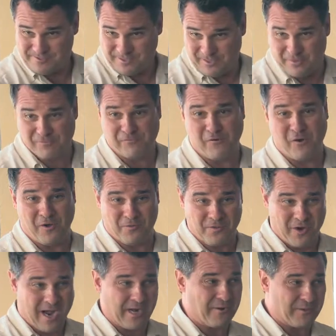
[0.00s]
in the fall
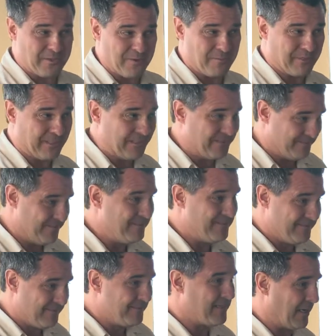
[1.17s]
know how to accumulate.
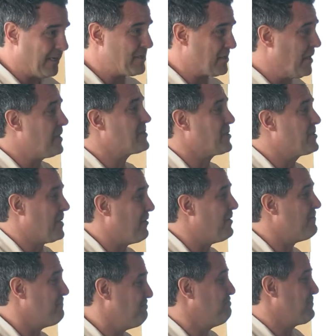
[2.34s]
Okay, it's a
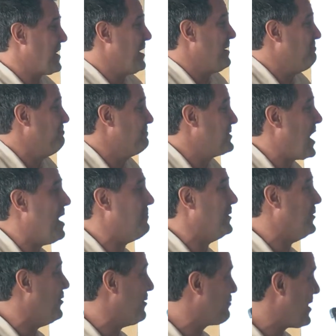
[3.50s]
necessary kind of common law